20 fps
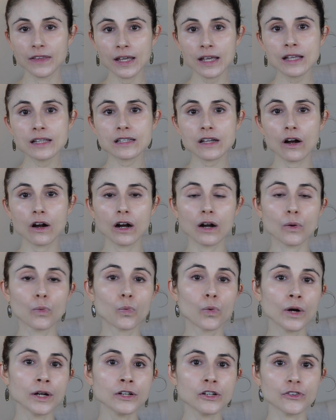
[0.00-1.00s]
These are
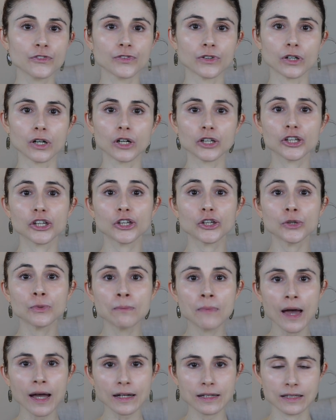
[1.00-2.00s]
wonderful
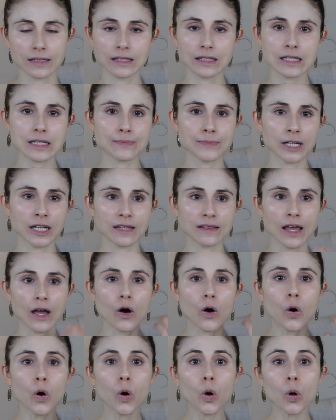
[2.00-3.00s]
humectants, meaning they
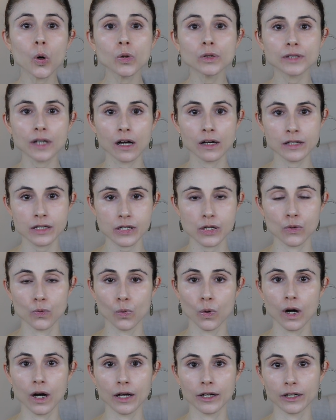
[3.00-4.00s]
hold on to
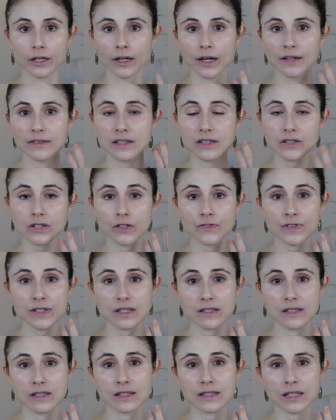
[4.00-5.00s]
water at the
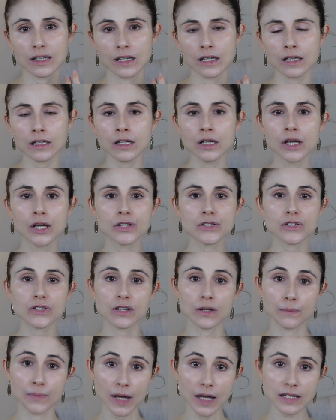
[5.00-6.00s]
surface of the skin, so
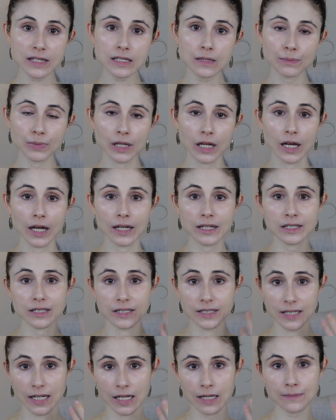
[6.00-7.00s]
they're best applied
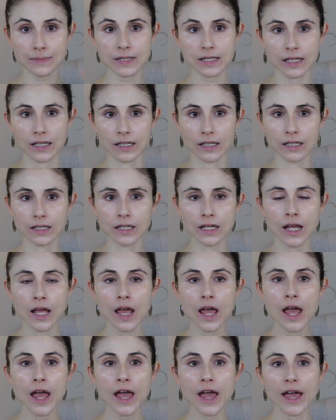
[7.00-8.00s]
to damp skin,
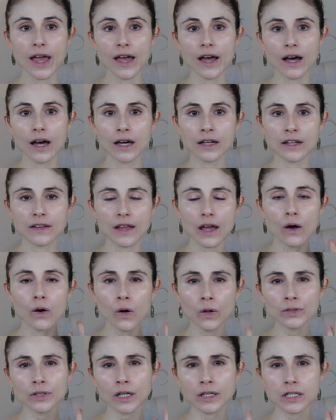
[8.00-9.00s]
and they
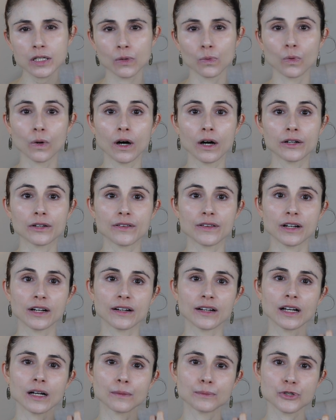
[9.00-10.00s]
hold on to water there
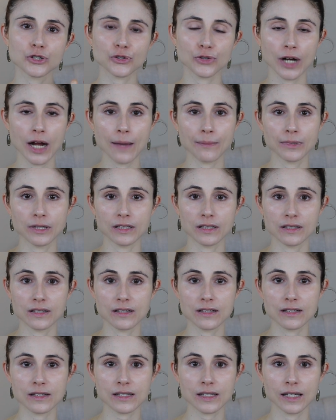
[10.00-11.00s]
and help trap it
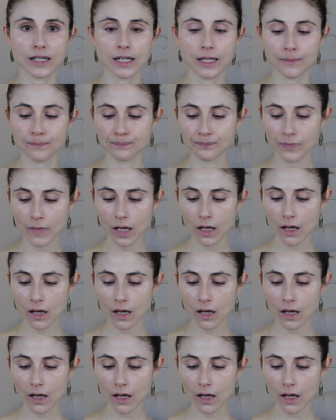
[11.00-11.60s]
into the skin.